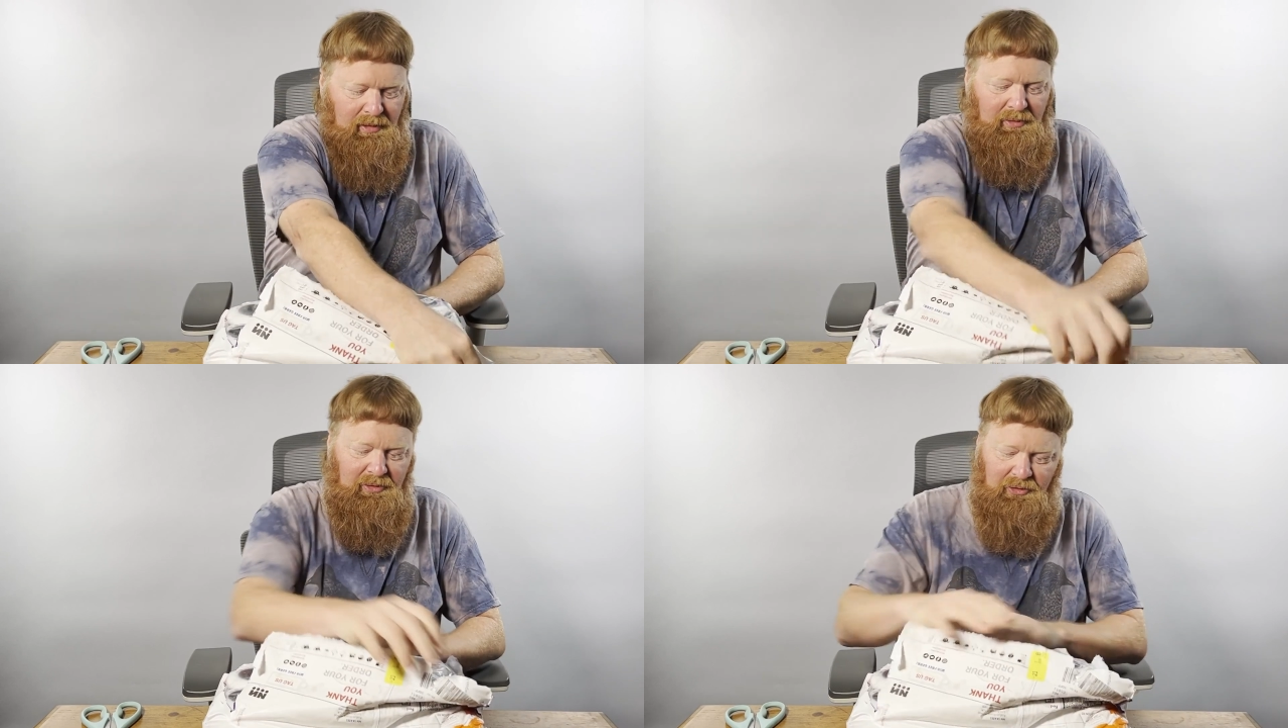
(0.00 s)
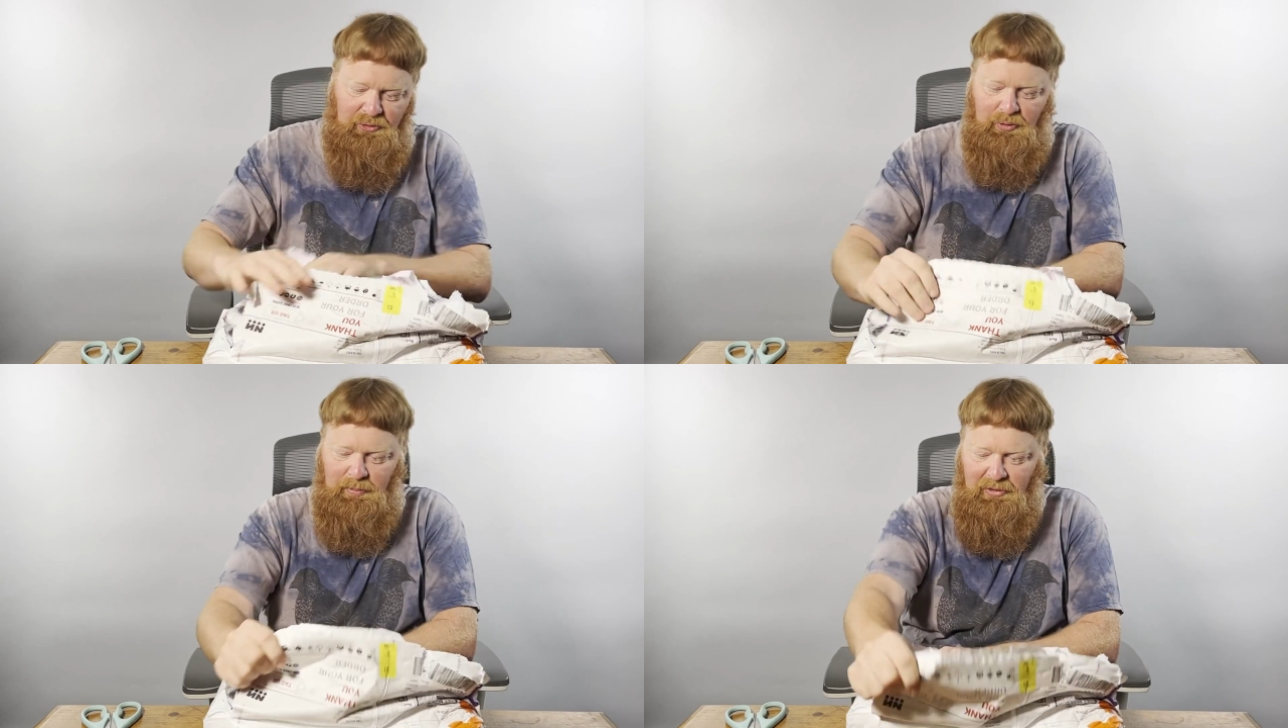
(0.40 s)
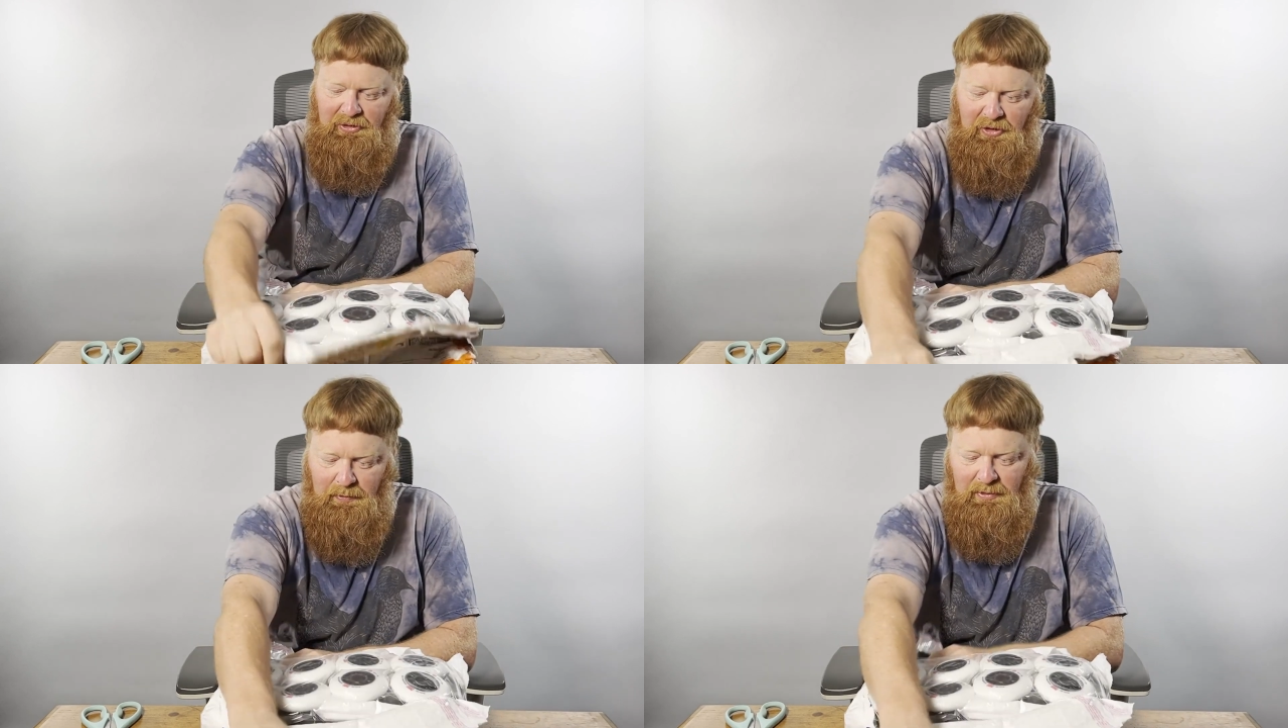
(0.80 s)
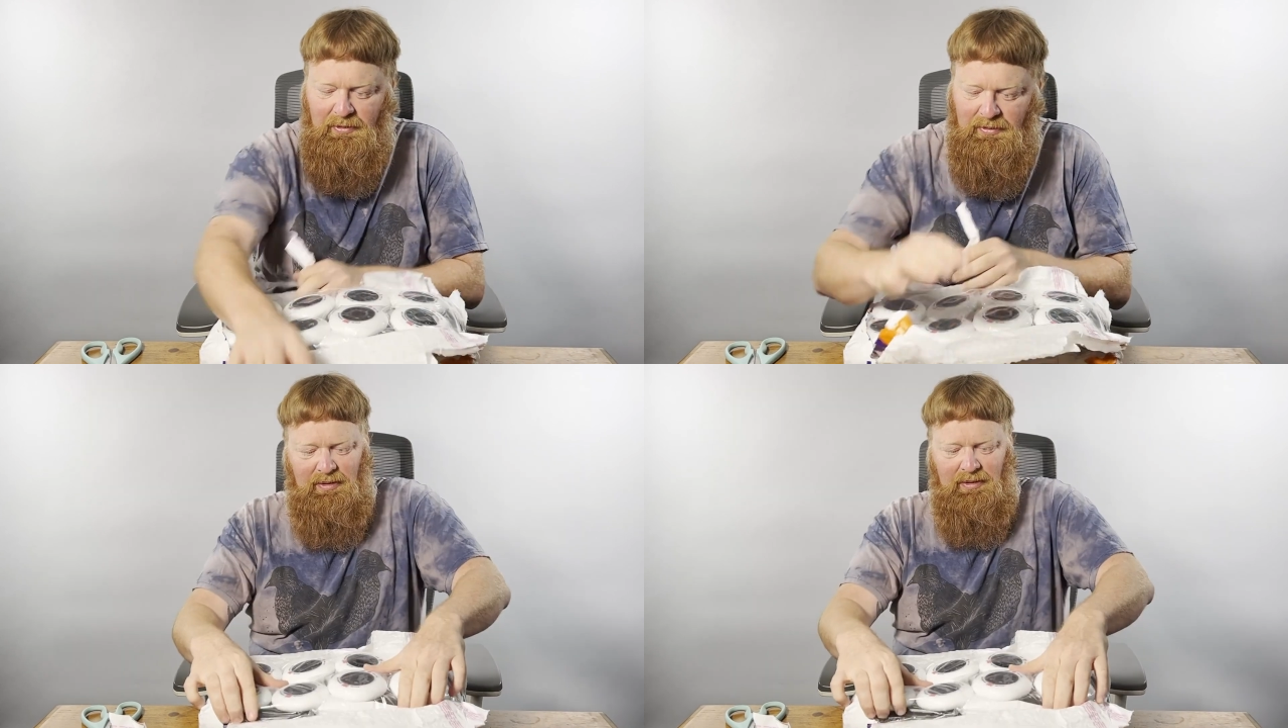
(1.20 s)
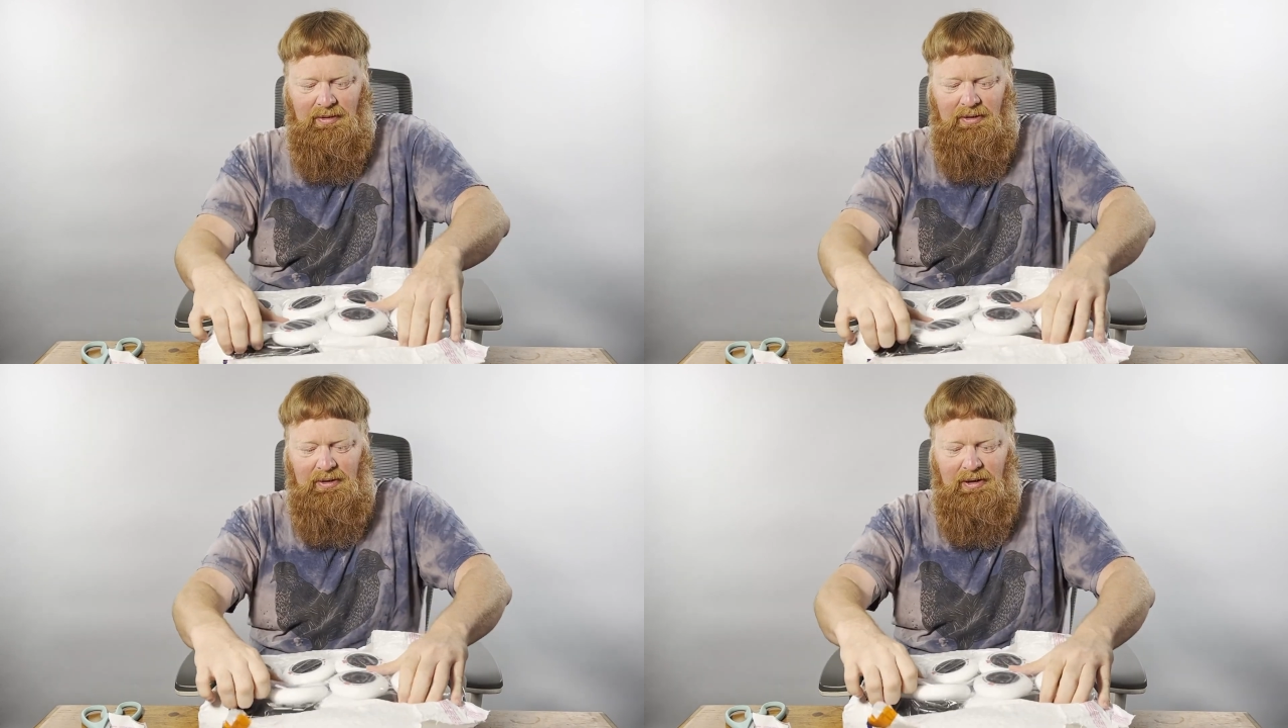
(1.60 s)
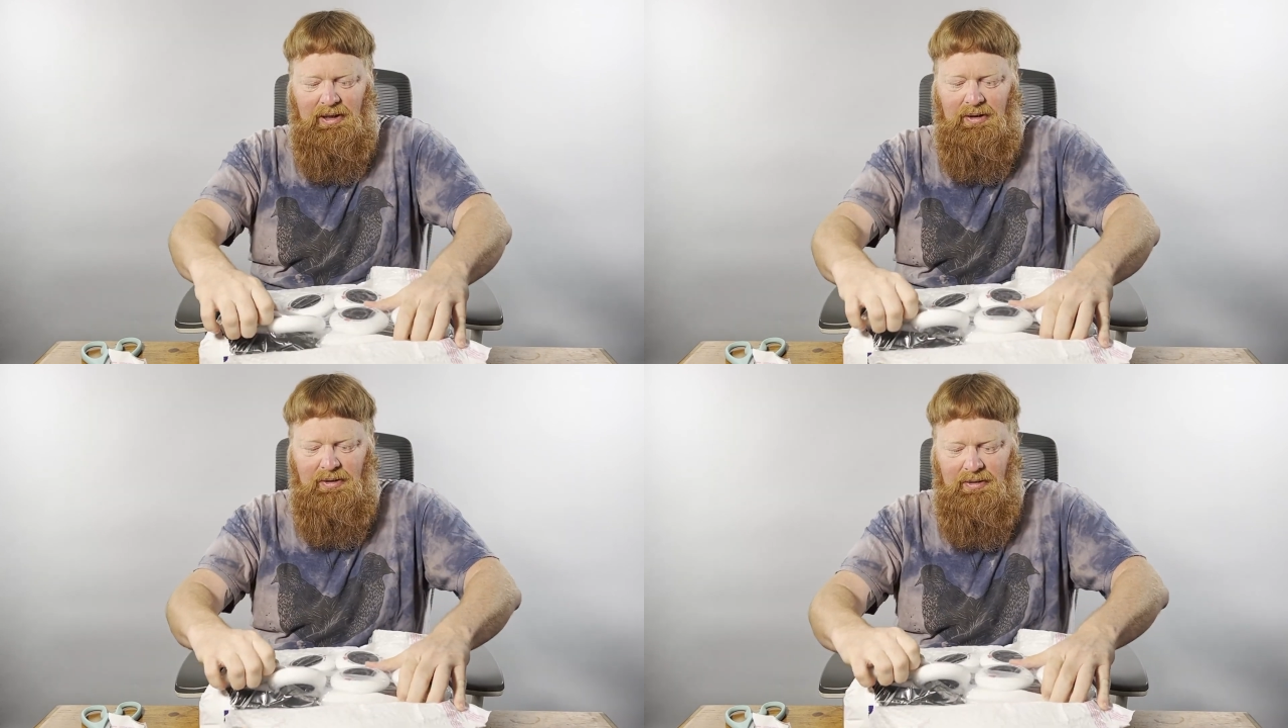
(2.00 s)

Just rip this open. Look at that.